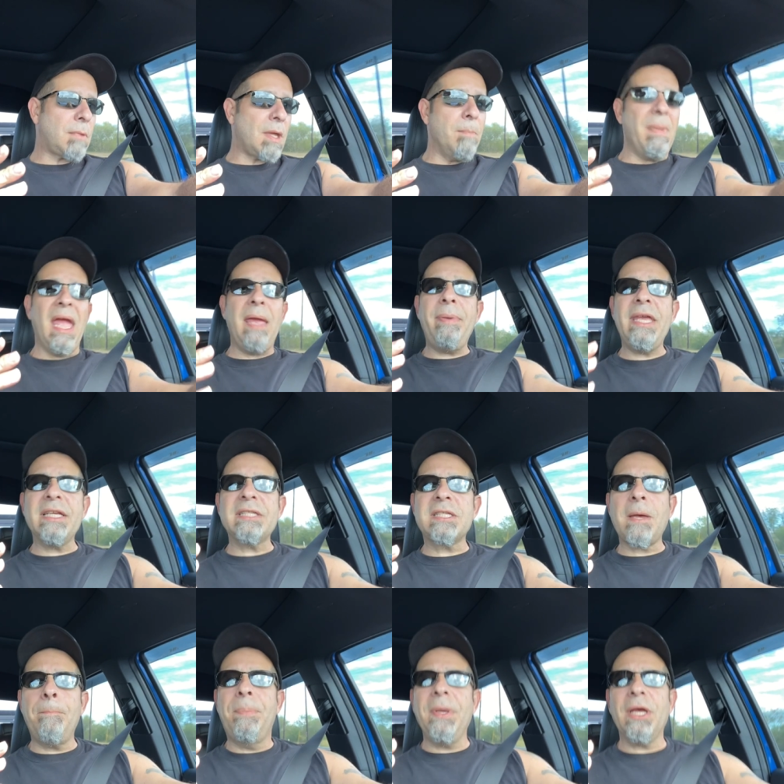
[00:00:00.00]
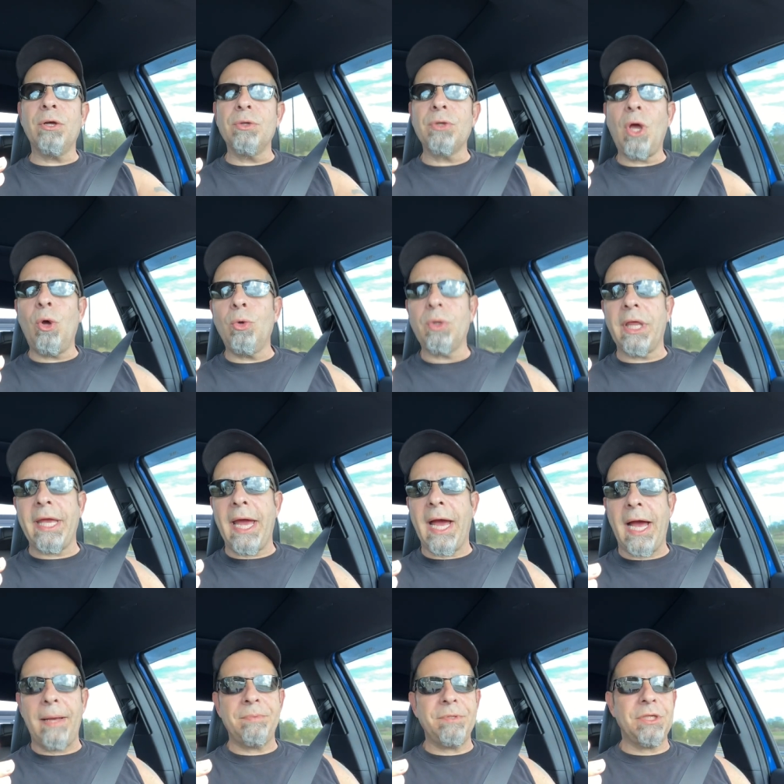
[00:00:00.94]
maybe it's a build only
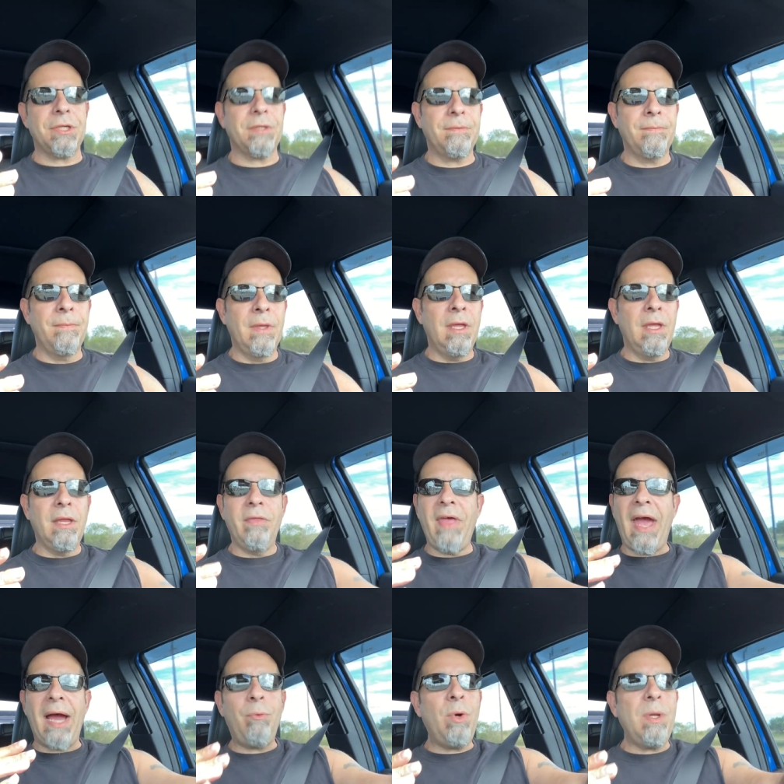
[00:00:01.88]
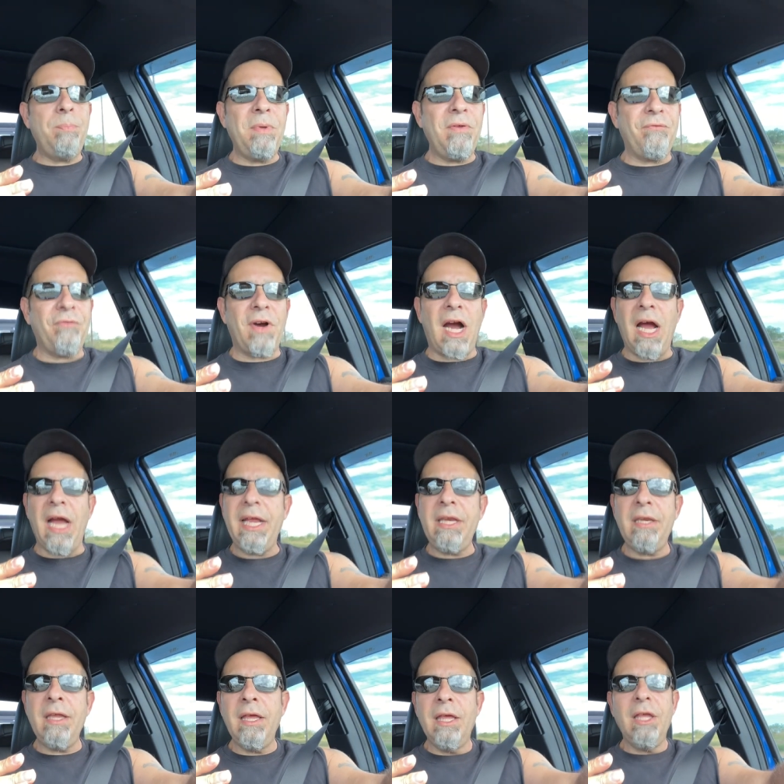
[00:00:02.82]
option. That would be
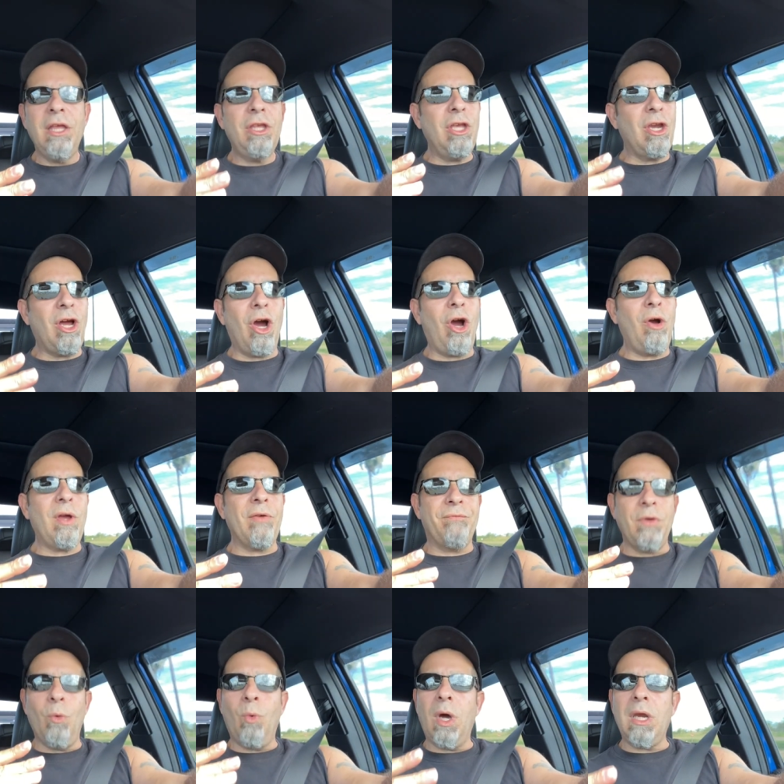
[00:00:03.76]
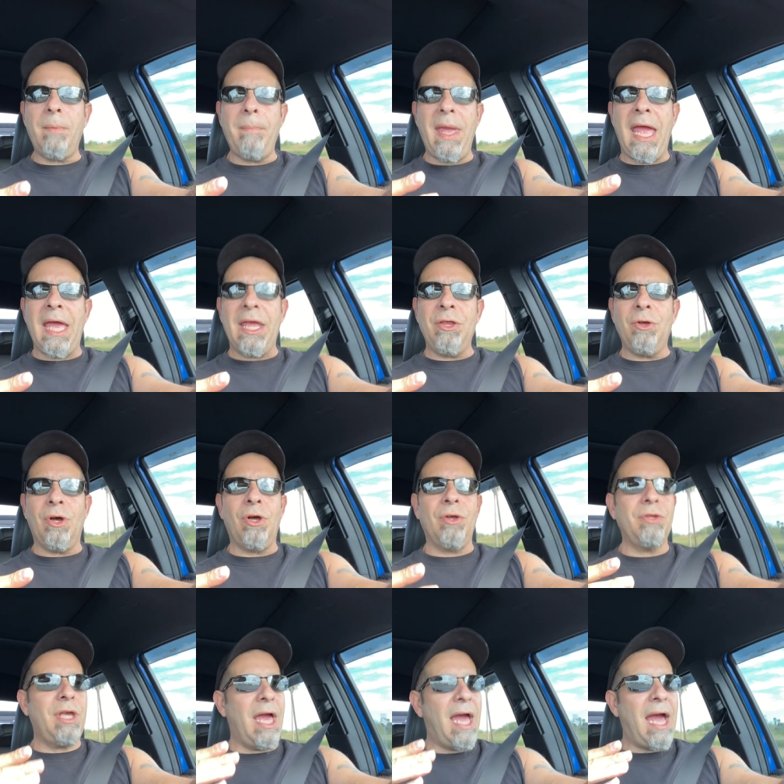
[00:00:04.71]
fine. You know, if you want a
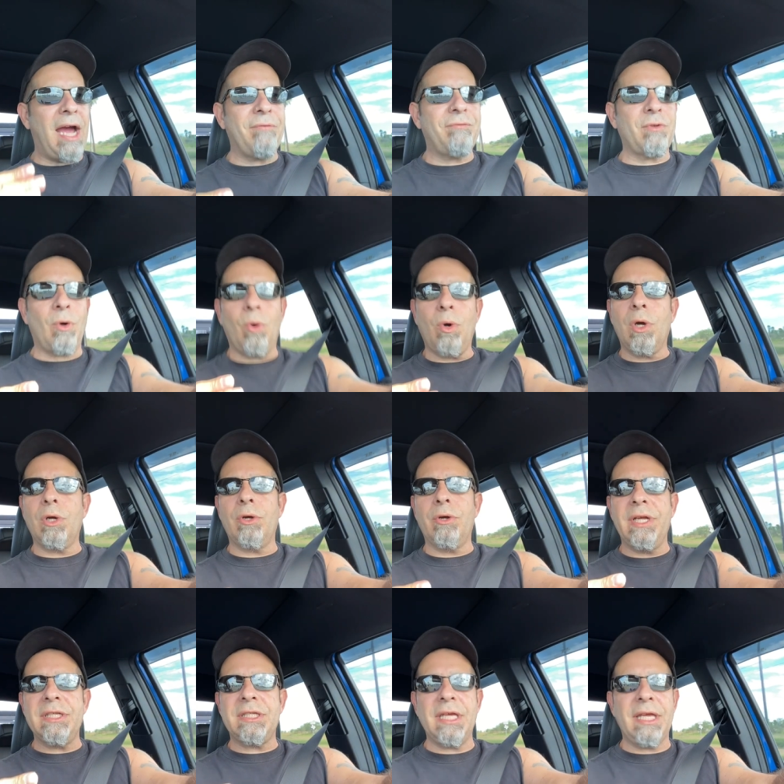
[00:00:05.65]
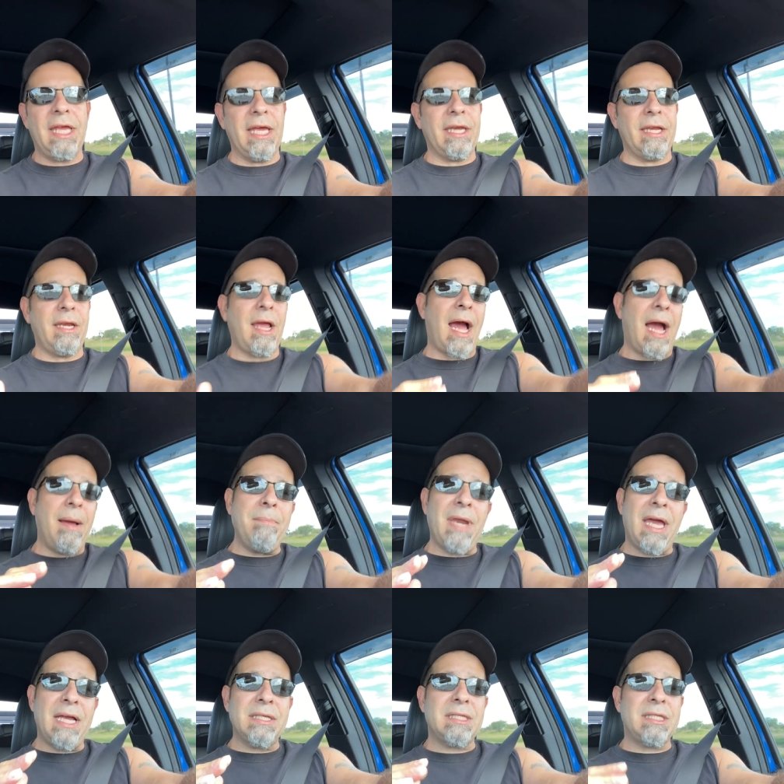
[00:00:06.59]
manual, you have to order it to get it. I'm
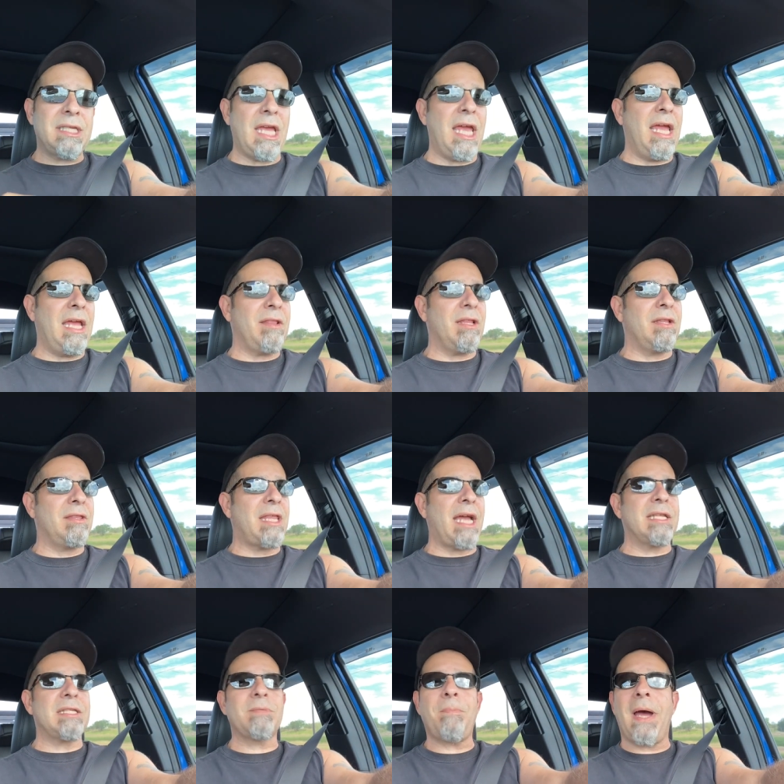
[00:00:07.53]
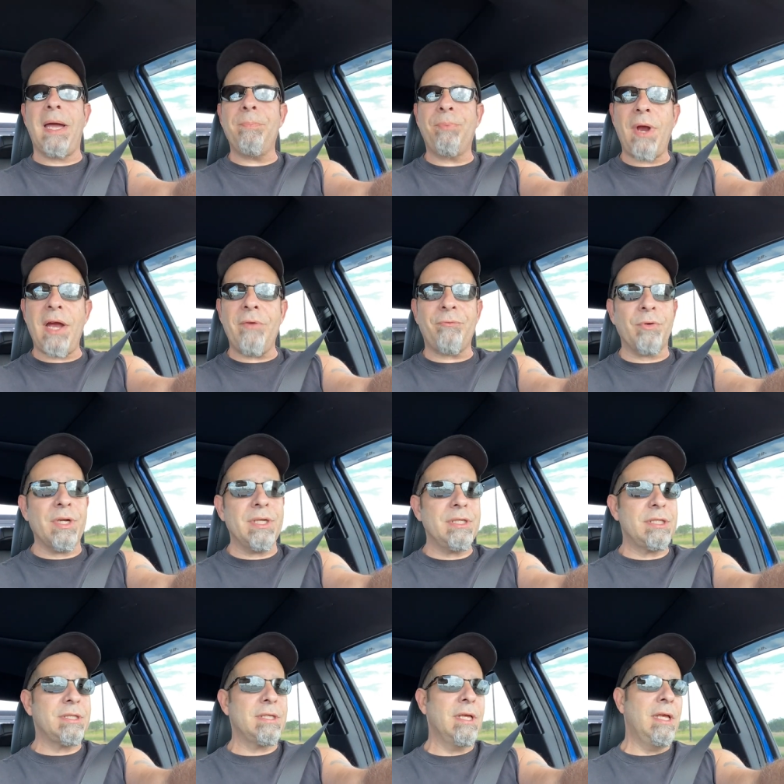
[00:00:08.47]
not saying that that's my
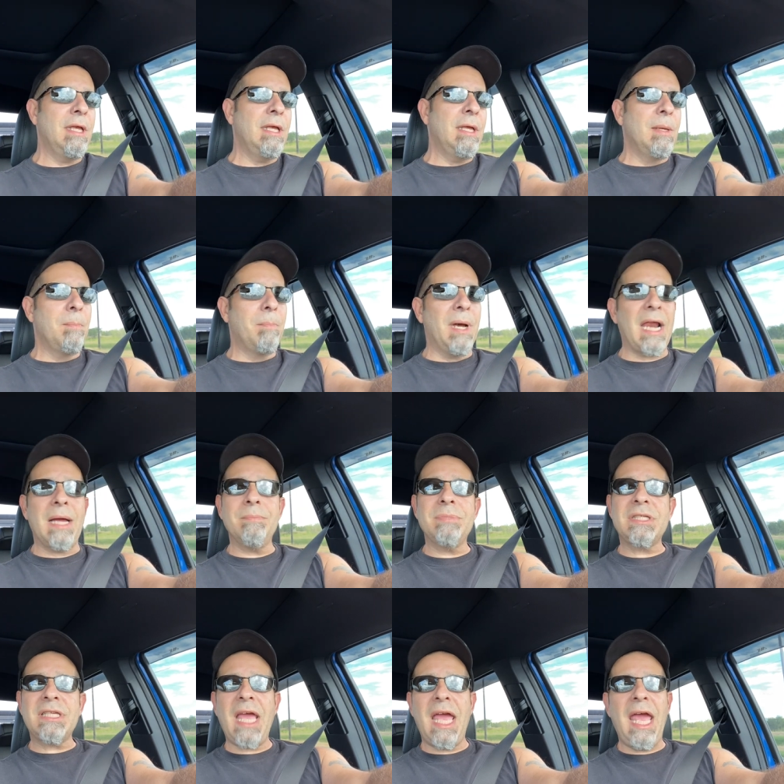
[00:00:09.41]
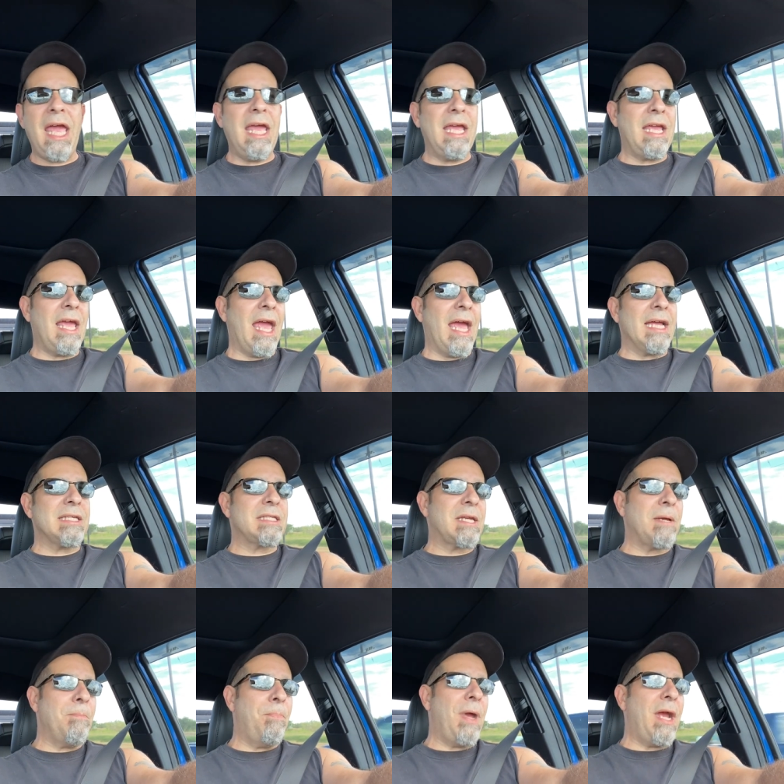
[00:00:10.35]
preference, but I'm saying as
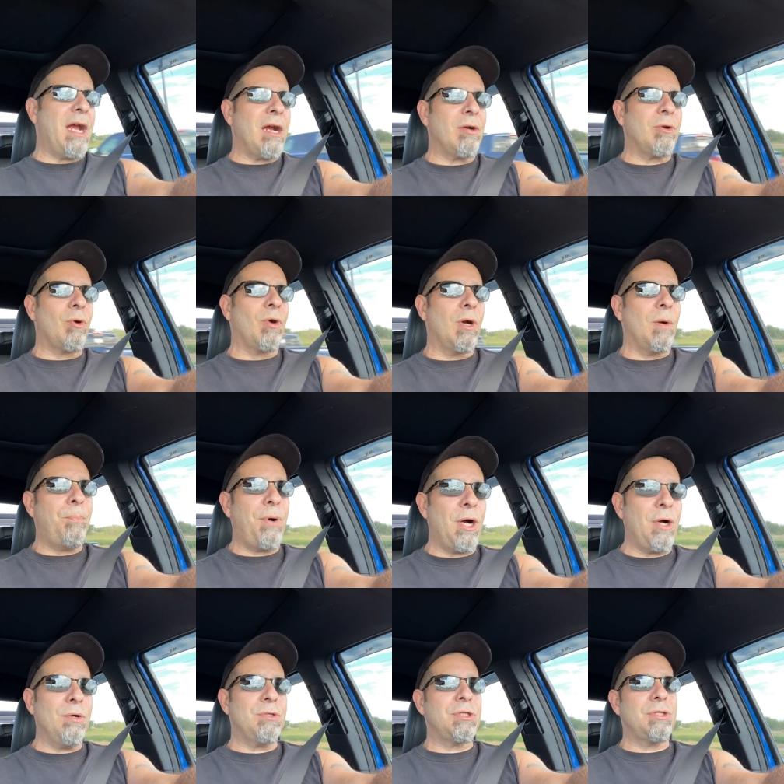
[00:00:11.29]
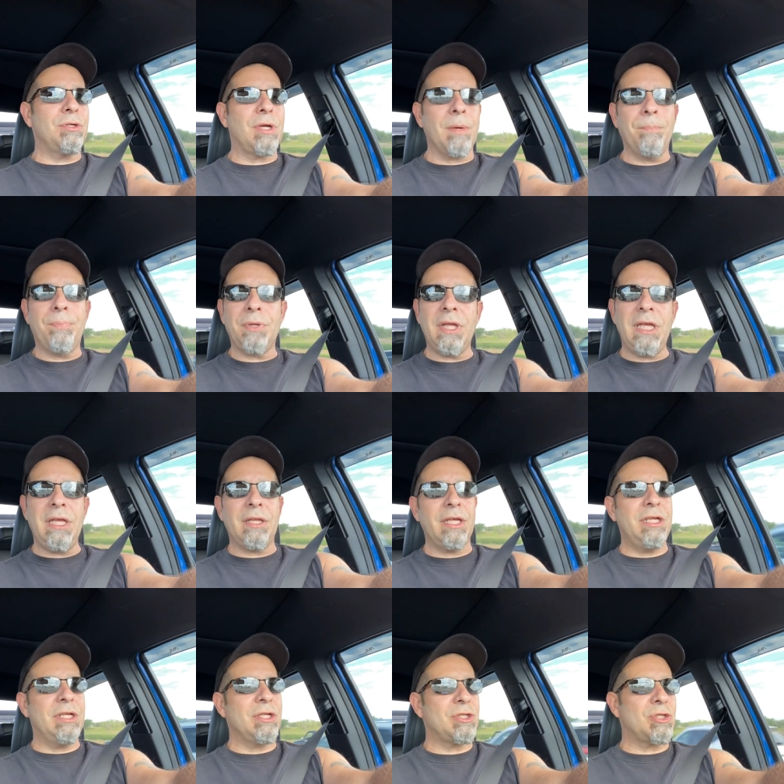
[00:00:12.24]
compared or opposed to
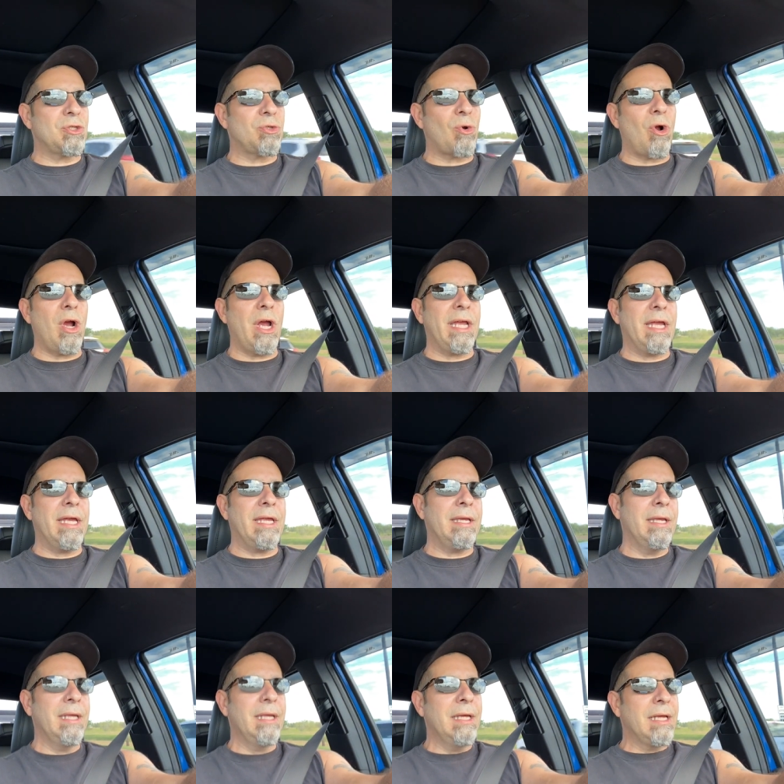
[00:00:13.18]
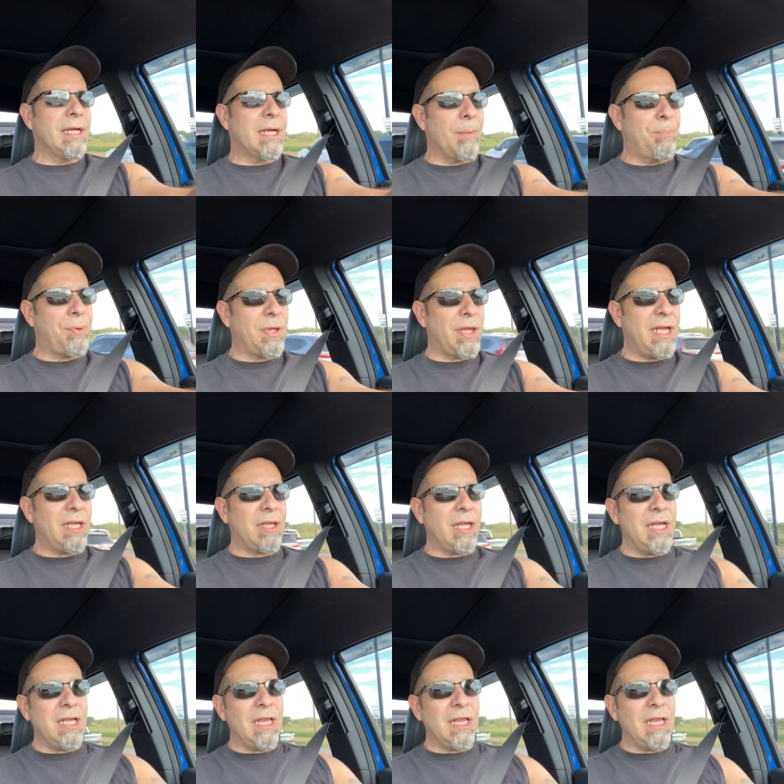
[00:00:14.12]
completely destroying it, completely